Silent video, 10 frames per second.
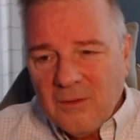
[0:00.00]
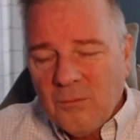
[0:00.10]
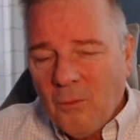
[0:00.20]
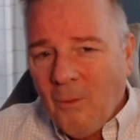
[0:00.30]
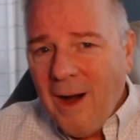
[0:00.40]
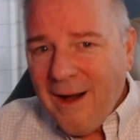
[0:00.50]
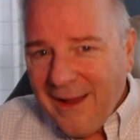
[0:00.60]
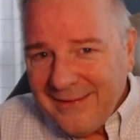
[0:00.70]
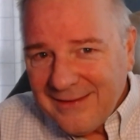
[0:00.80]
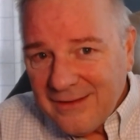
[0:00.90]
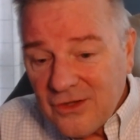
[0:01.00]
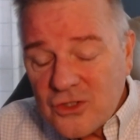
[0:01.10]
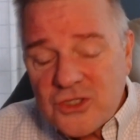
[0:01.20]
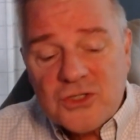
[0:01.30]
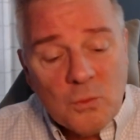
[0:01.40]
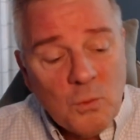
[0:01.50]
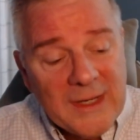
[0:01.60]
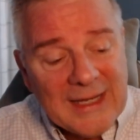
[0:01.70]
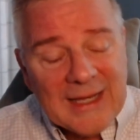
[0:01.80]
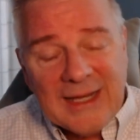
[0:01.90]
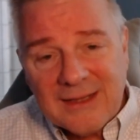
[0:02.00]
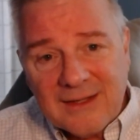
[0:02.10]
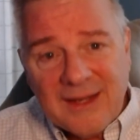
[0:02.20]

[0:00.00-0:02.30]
But why? So we can get the